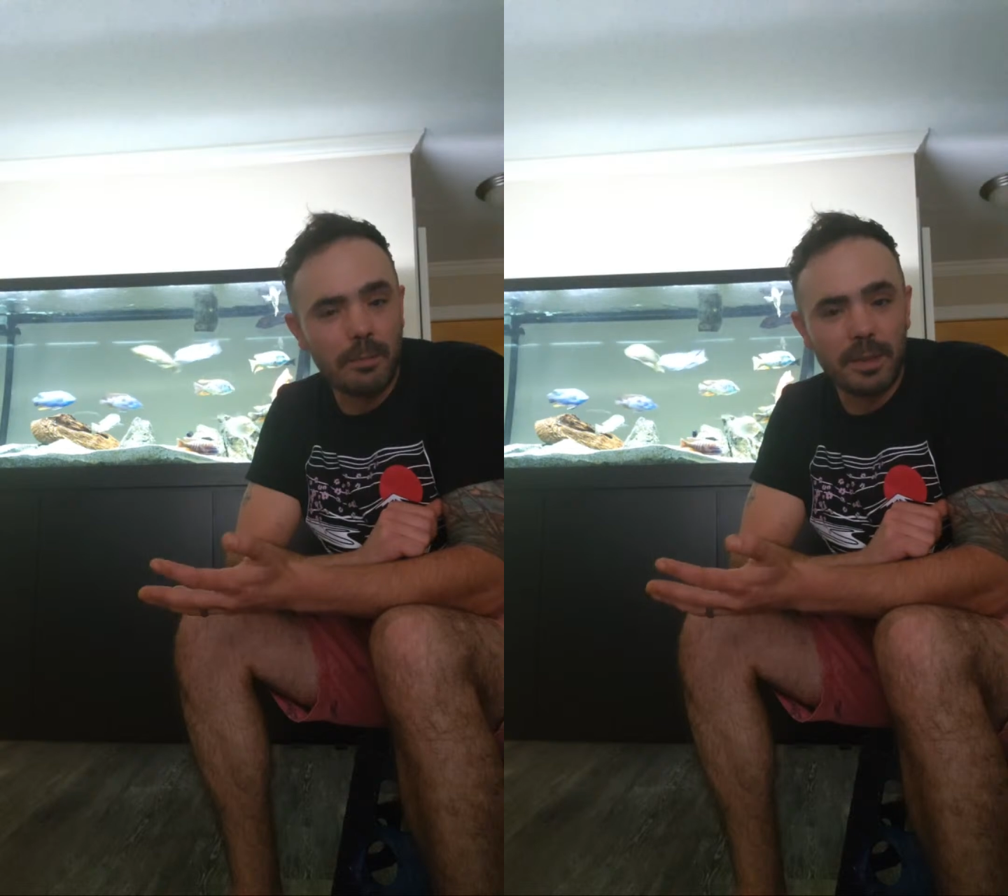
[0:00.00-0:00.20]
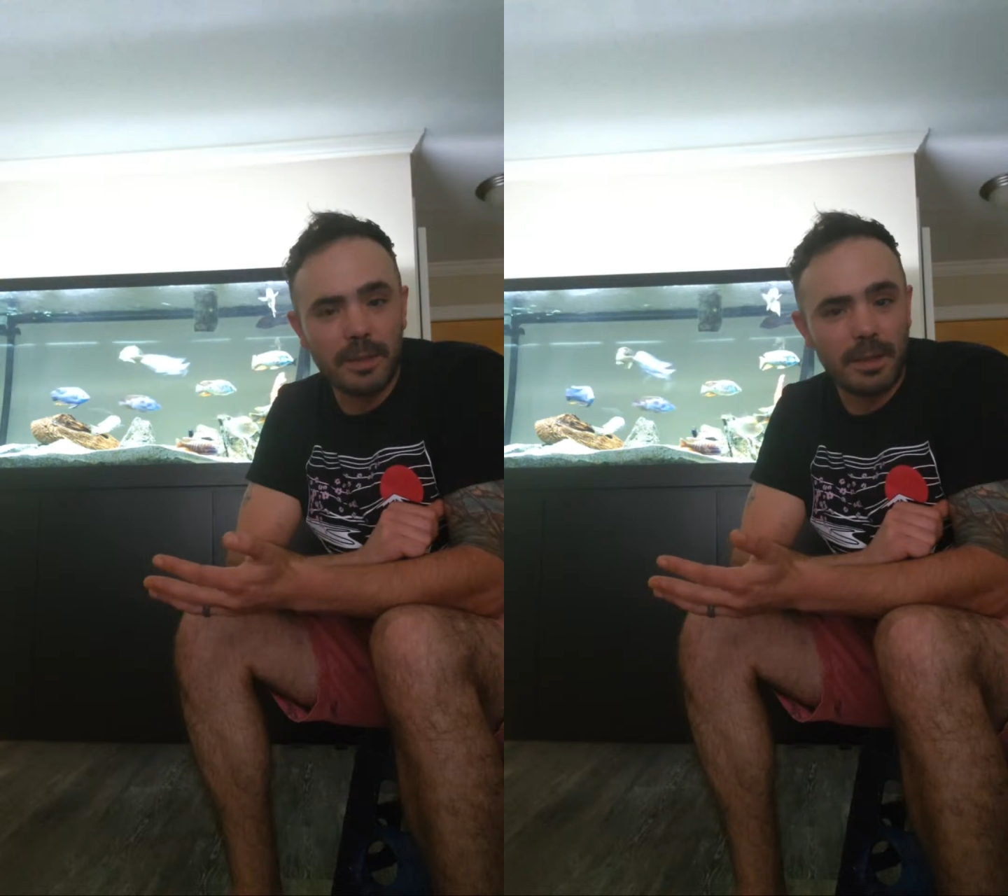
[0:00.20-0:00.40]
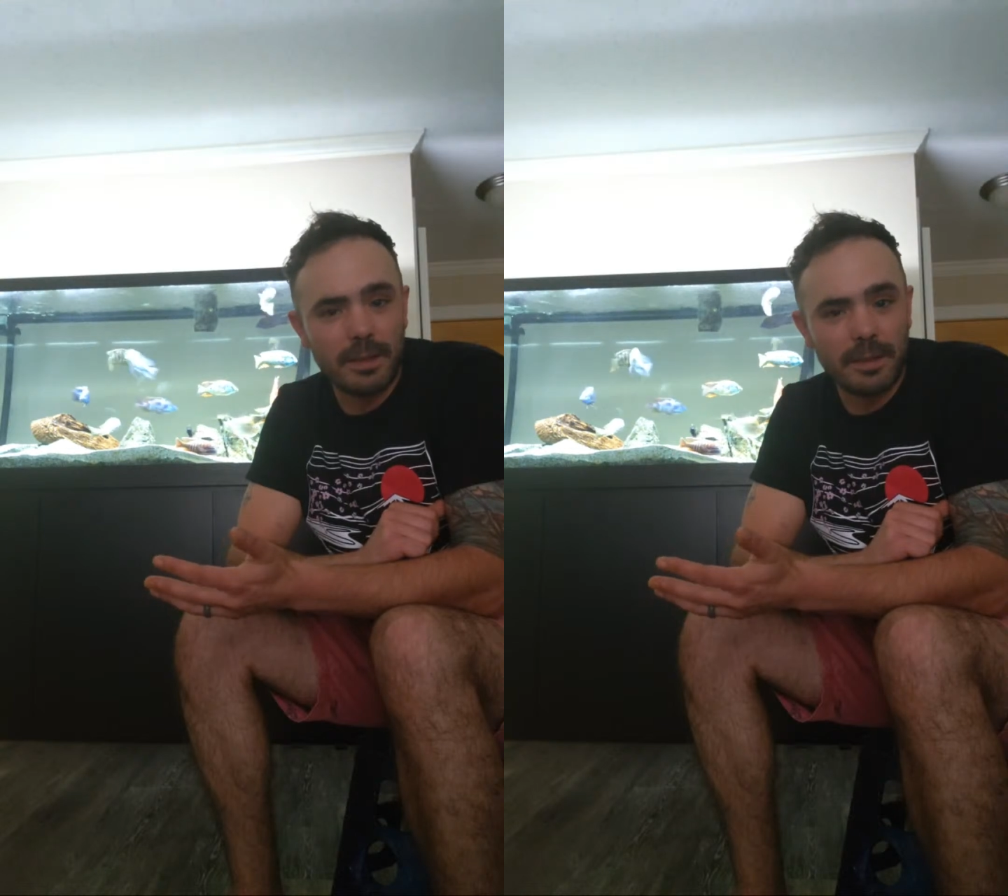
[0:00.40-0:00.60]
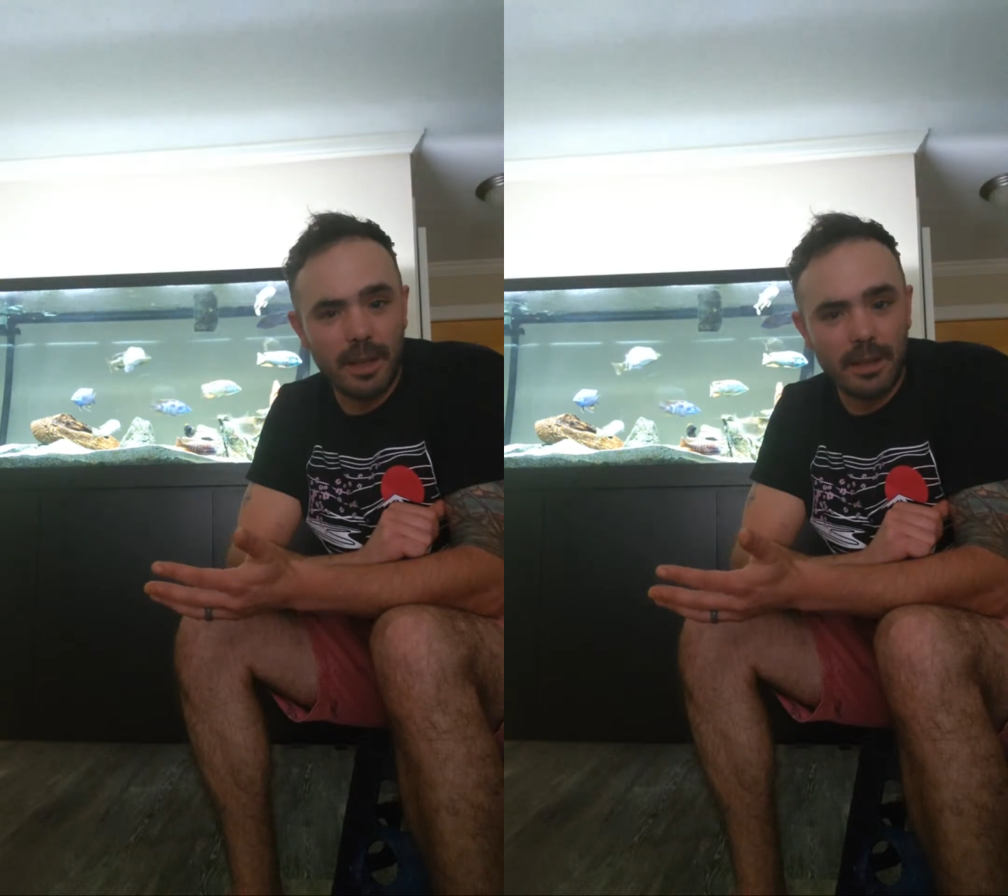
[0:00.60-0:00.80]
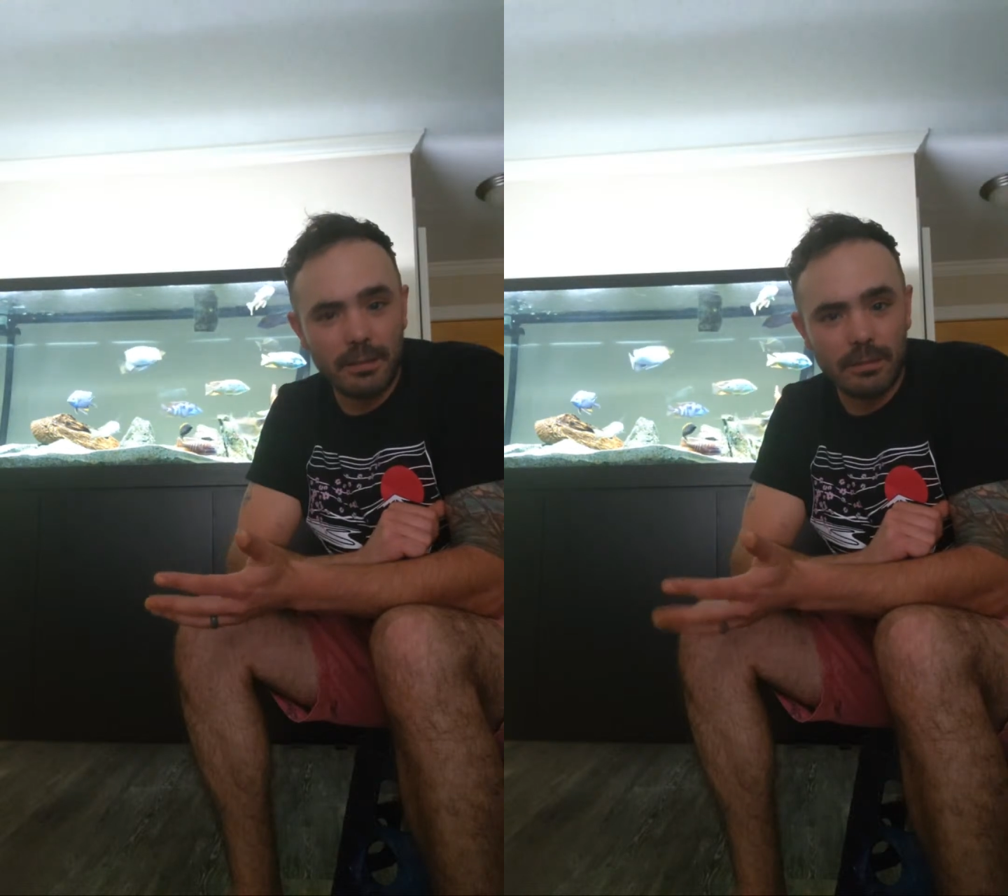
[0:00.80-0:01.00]
my tanks
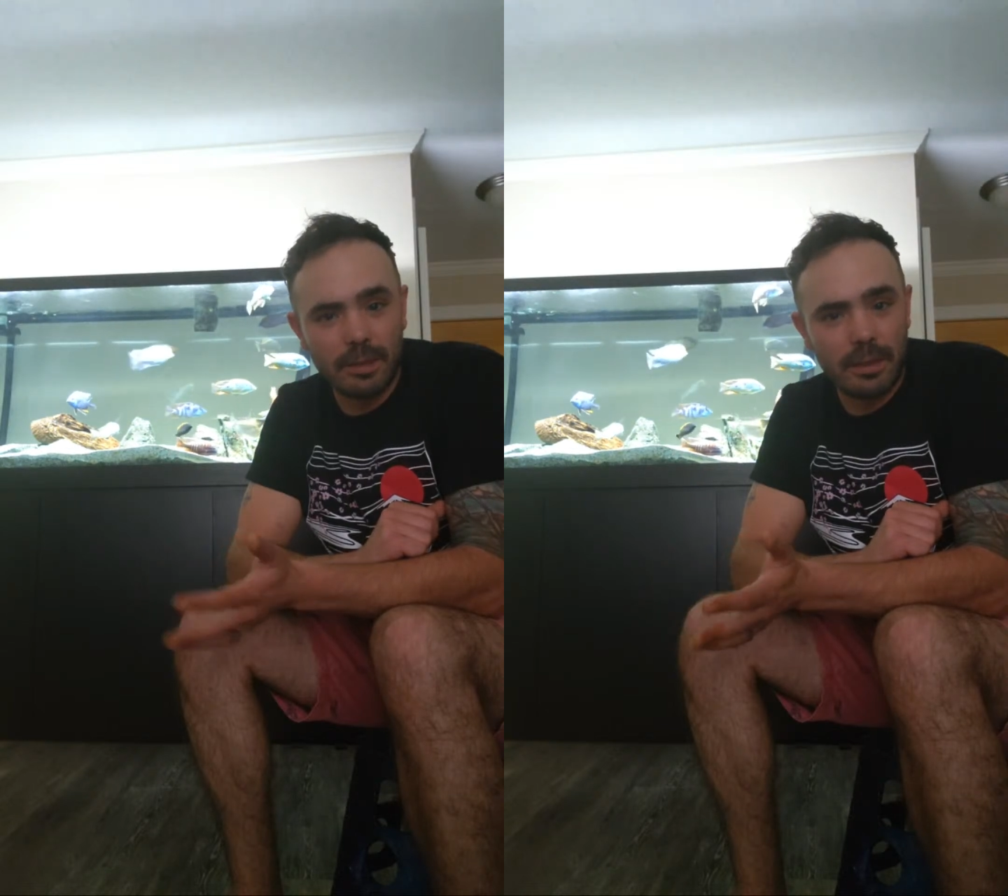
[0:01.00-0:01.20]
natural.